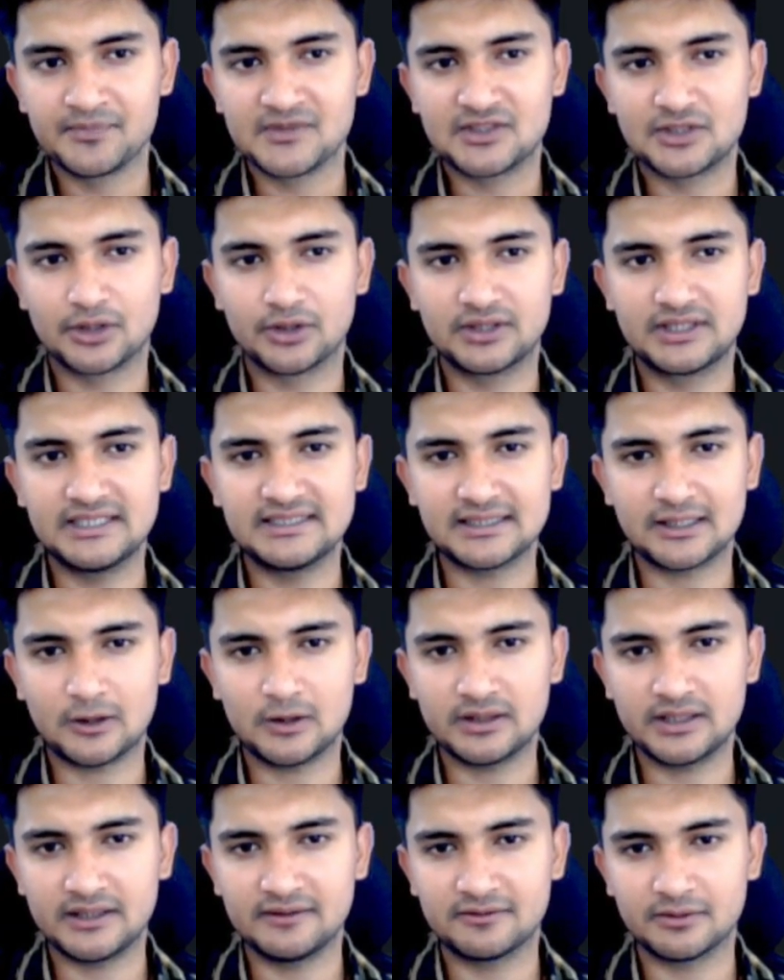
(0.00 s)
So these are
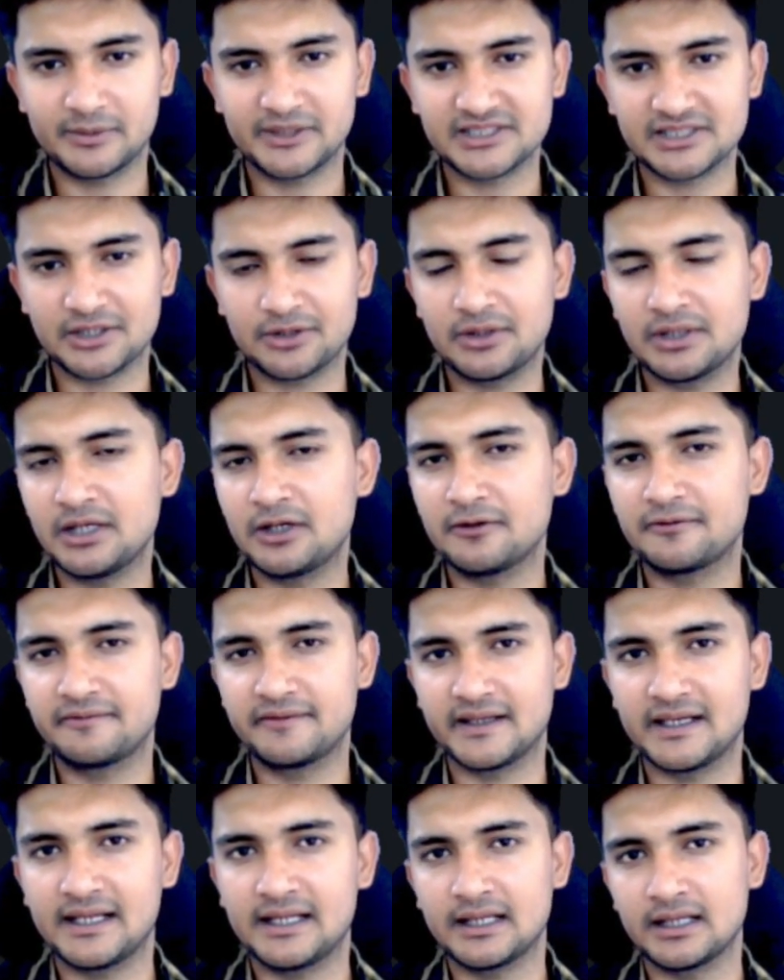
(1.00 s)
all the information you need to
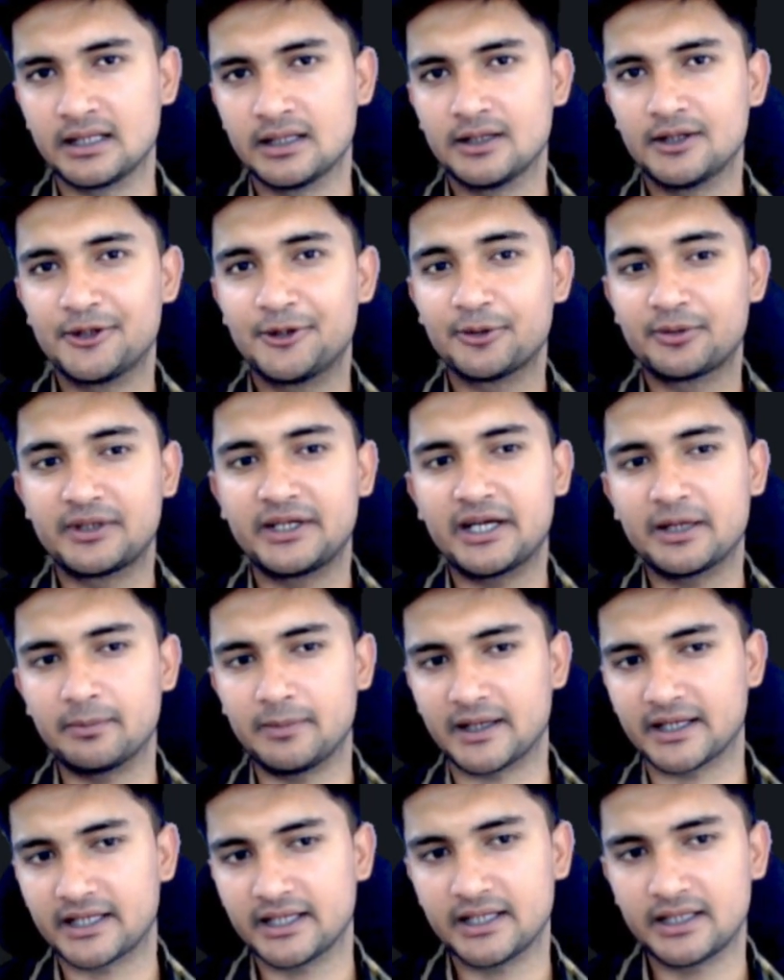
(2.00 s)
fill in to create a
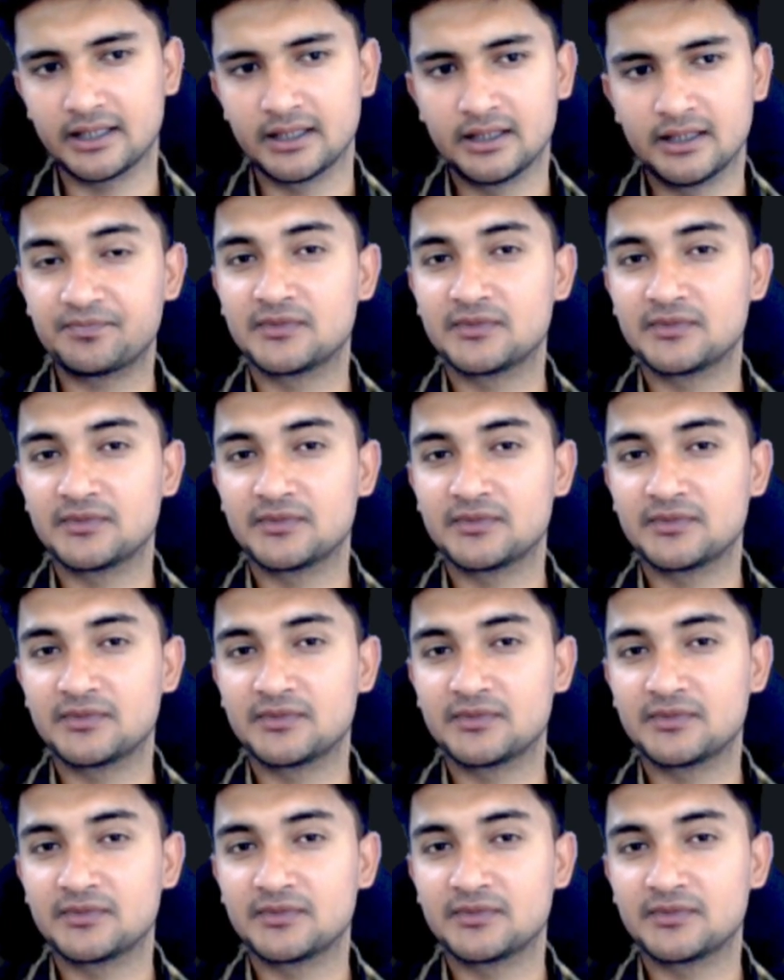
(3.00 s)
bucket.